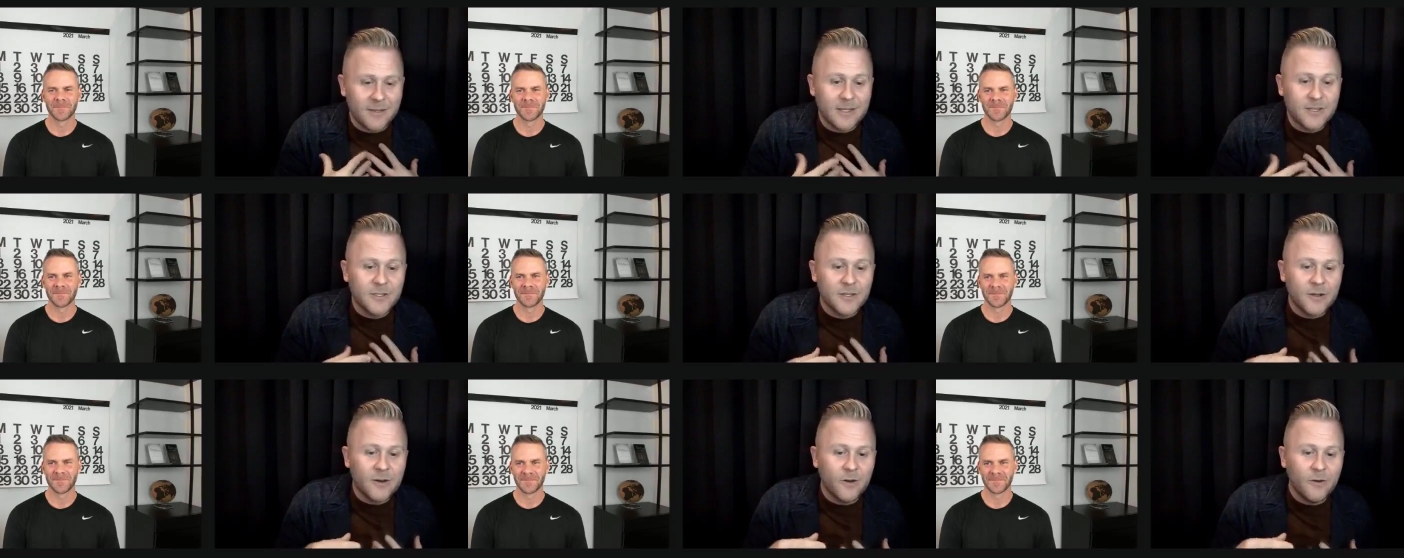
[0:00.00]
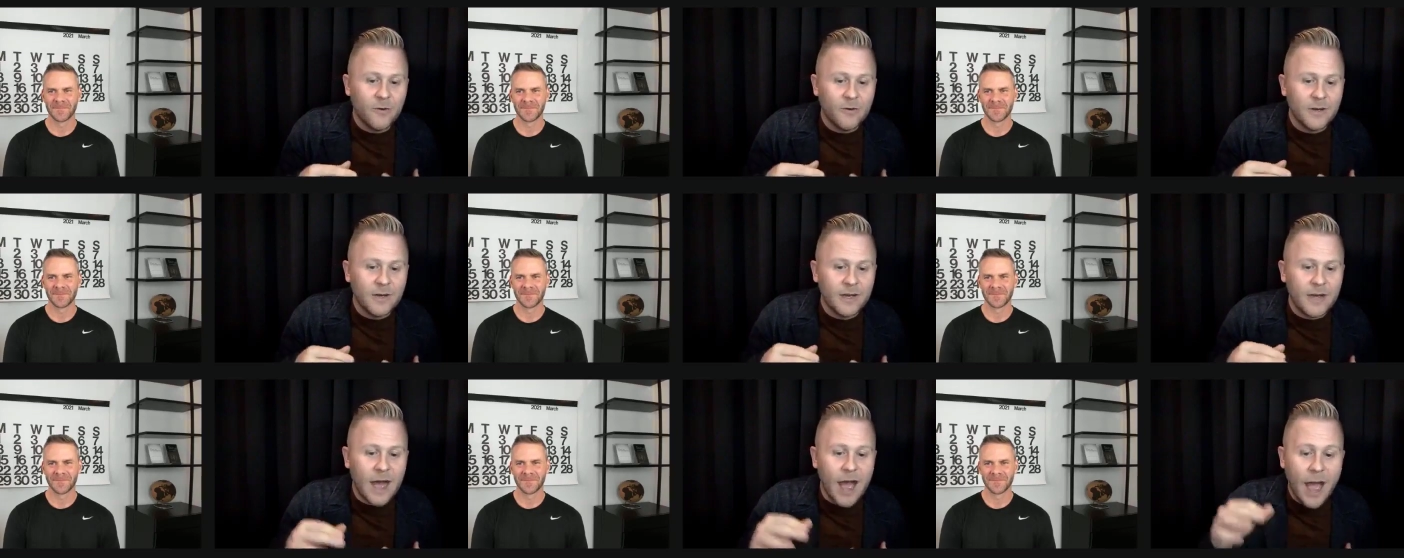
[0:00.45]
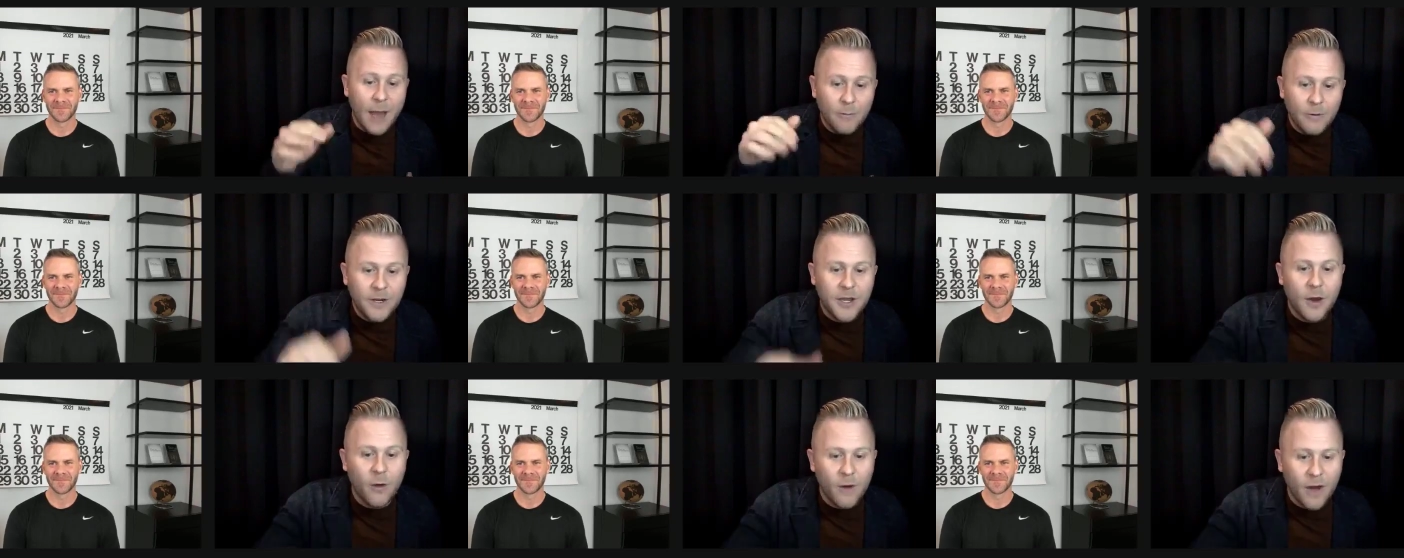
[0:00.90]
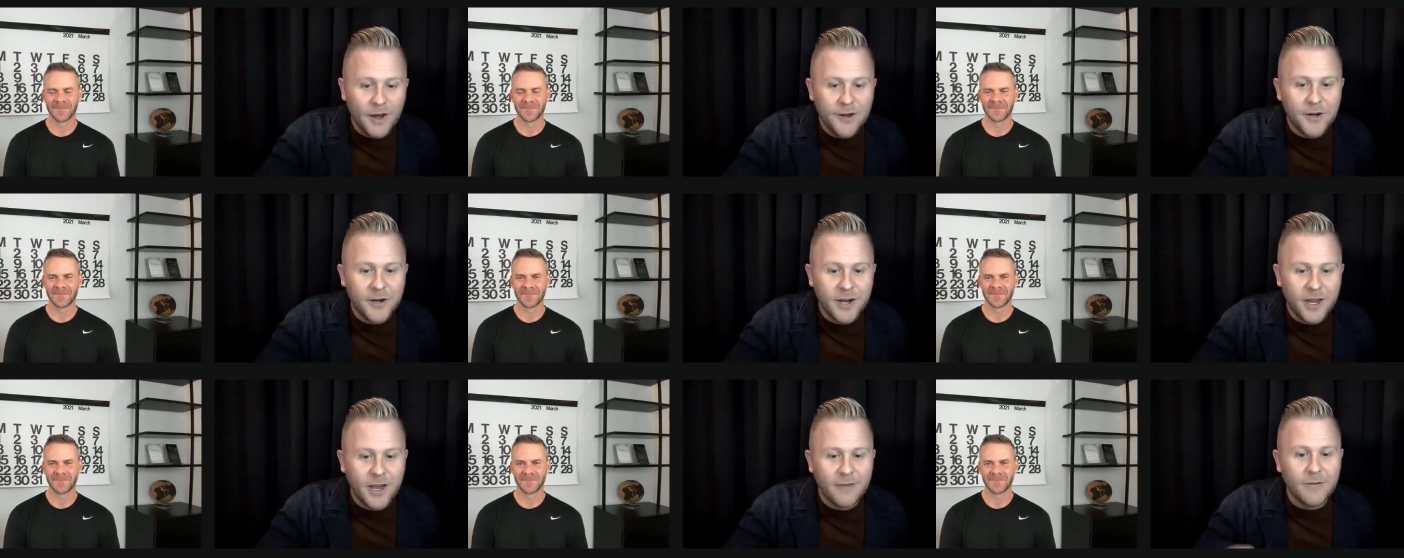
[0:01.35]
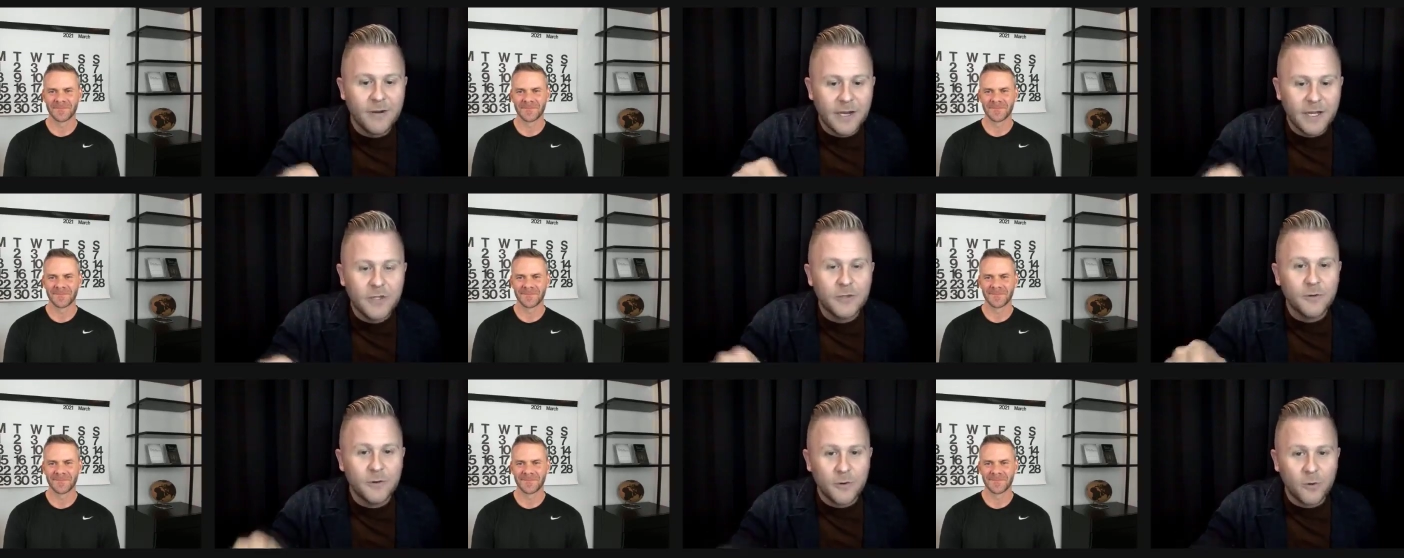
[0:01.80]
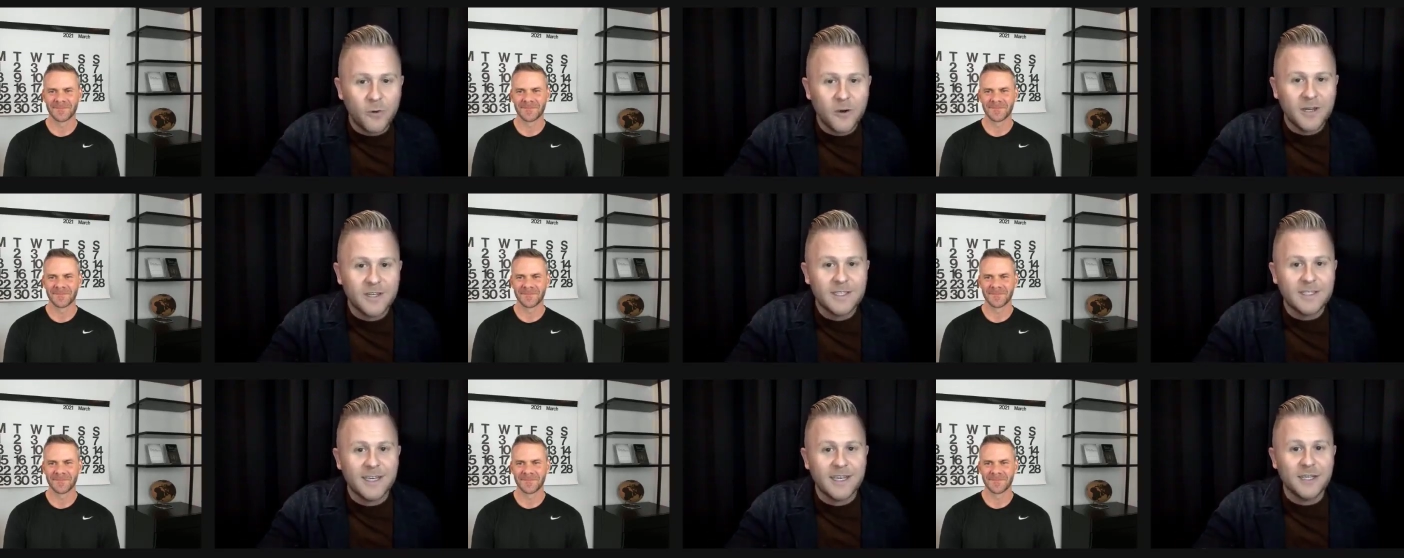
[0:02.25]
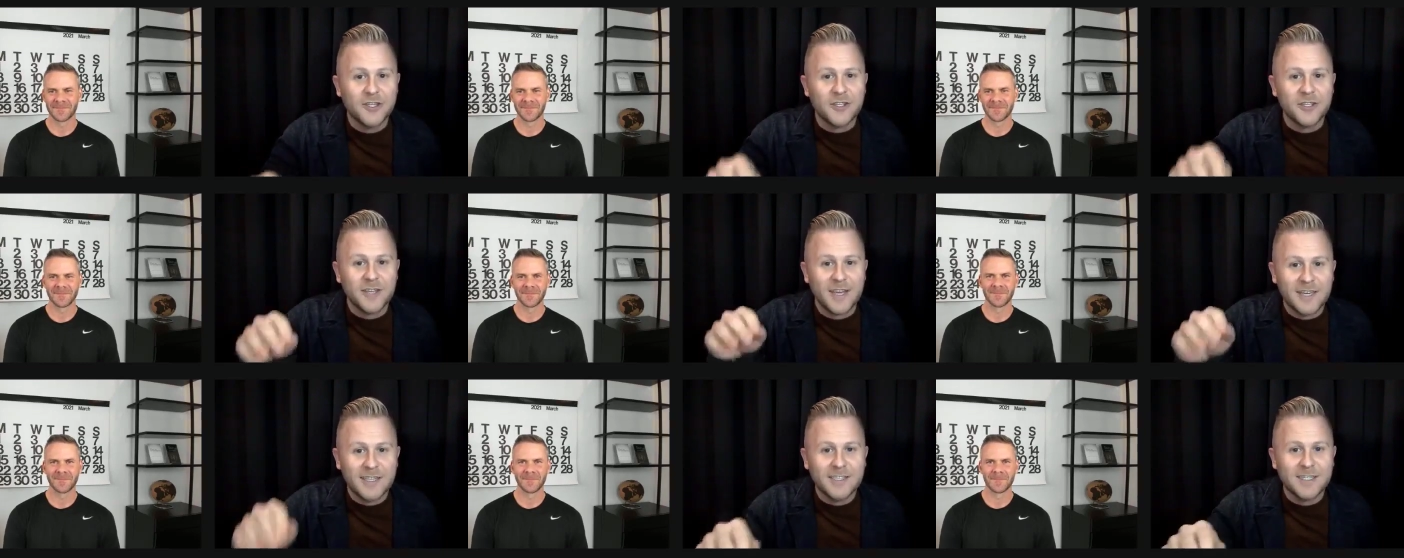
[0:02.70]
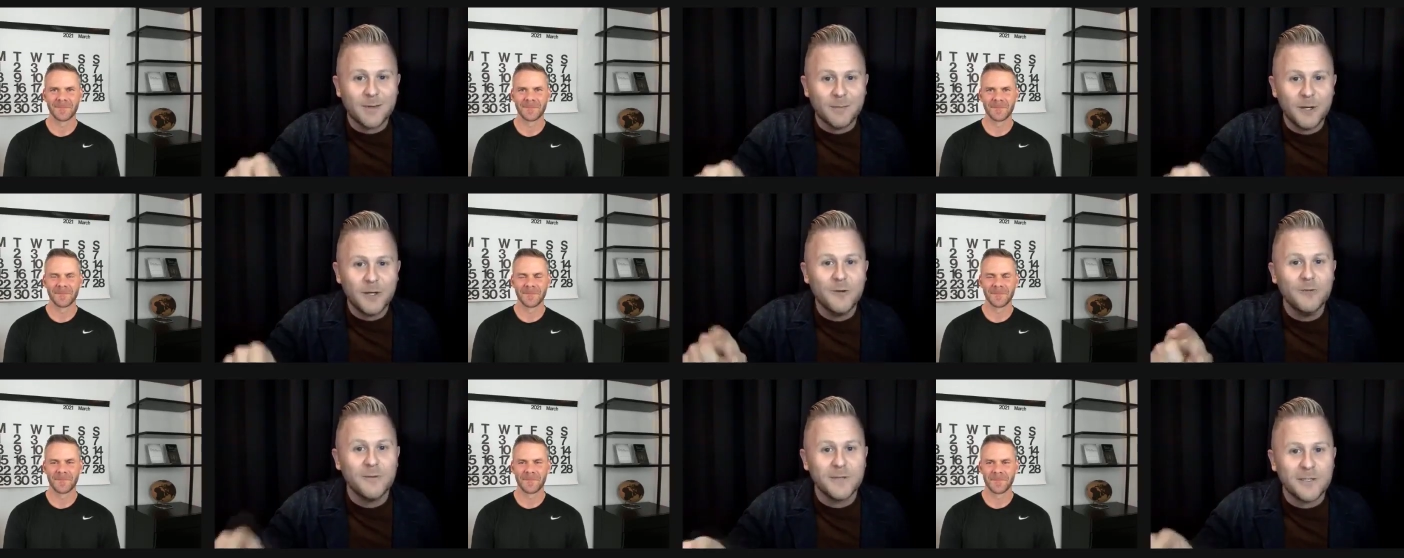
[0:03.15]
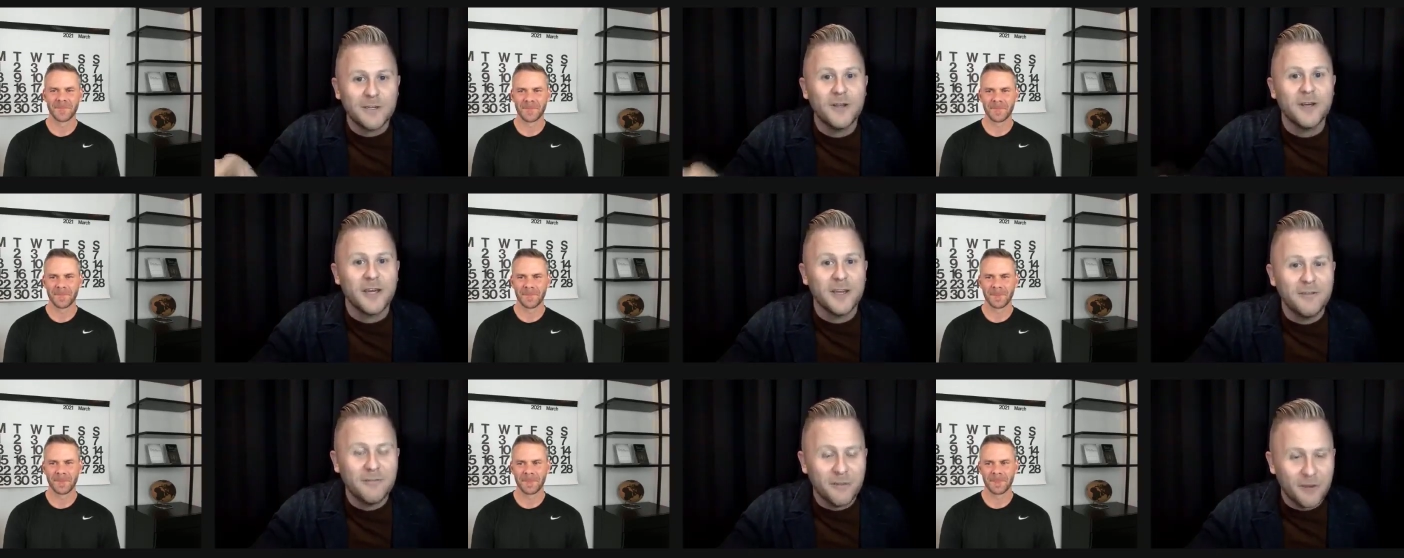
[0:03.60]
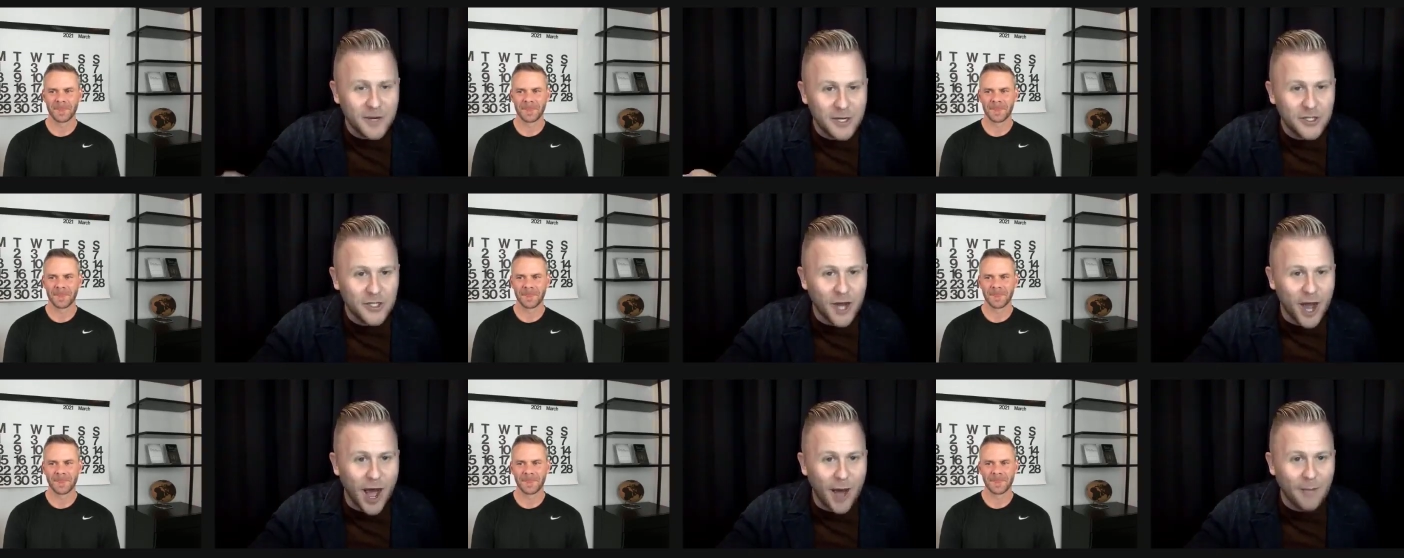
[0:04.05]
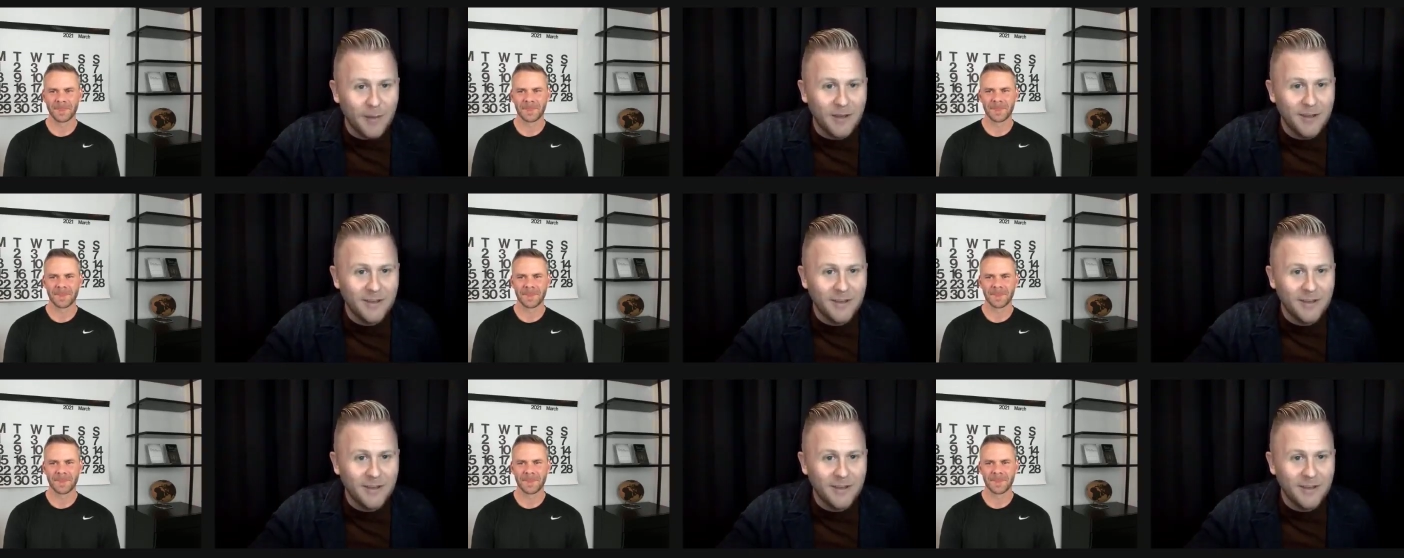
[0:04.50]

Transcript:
Speaker 1: and so I would go undercover into an organization as someone who was looking for a job.